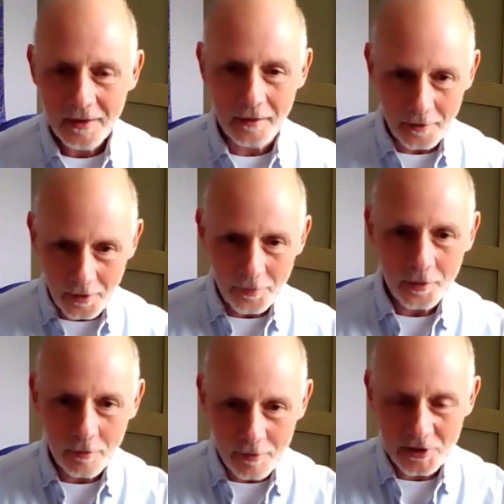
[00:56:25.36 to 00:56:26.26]
And I know the
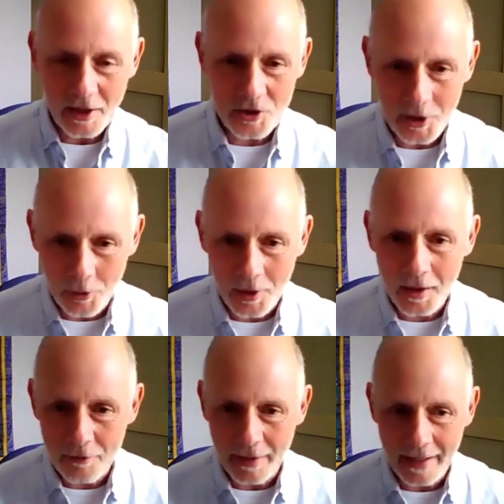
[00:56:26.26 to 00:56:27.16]
conversation you and I
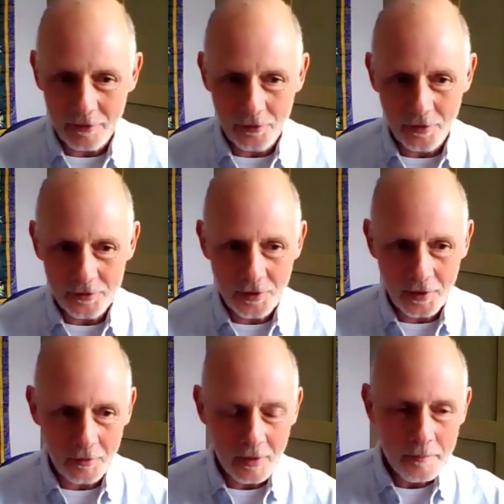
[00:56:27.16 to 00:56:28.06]
have had that, you
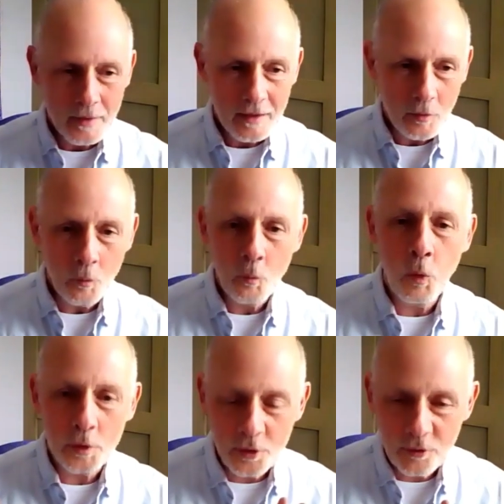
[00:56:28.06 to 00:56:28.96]
know,
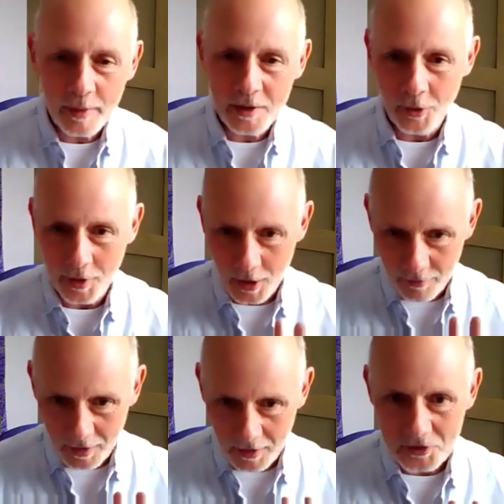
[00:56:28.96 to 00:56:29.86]
what you've been doing over
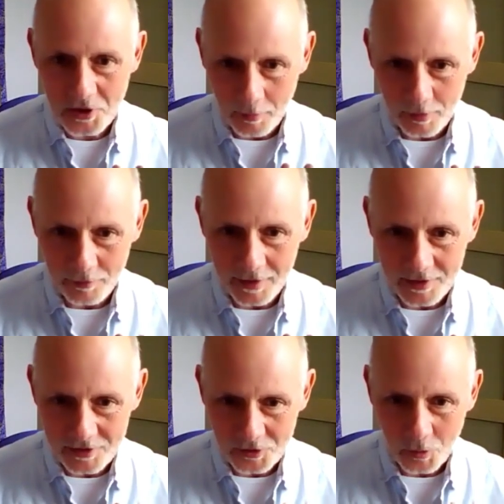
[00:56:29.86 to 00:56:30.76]
the last couple of
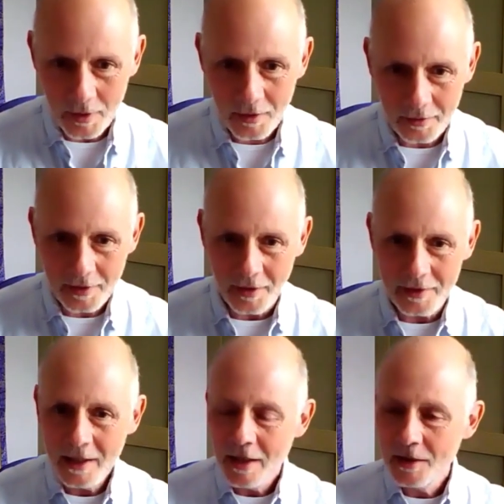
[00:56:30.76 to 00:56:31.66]
years as well, you know,
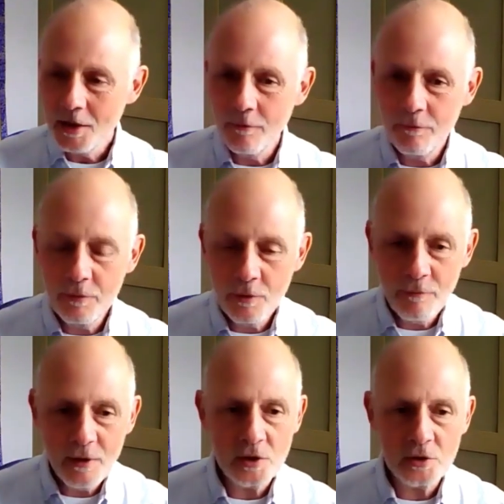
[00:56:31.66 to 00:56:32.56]
you
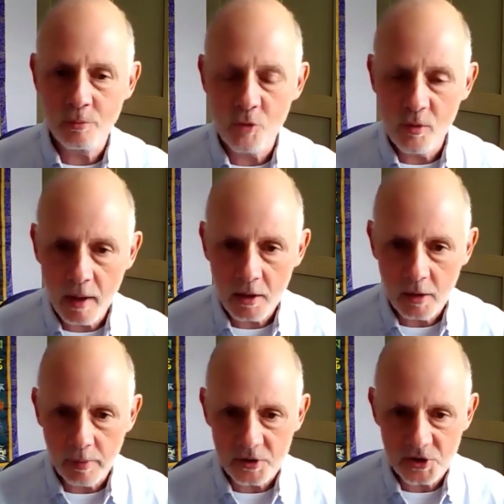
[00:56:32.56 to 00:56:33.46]
visit some
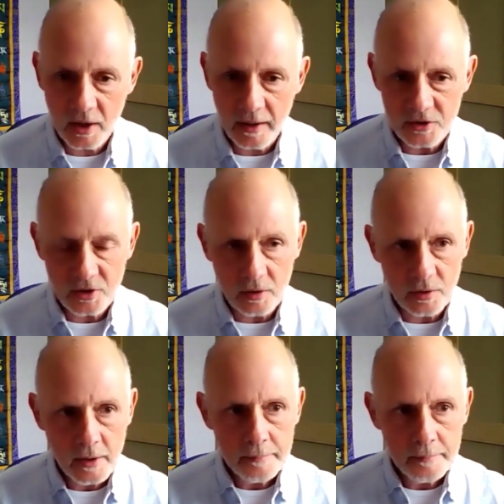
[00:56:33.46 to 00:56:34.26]
remarkable sites, and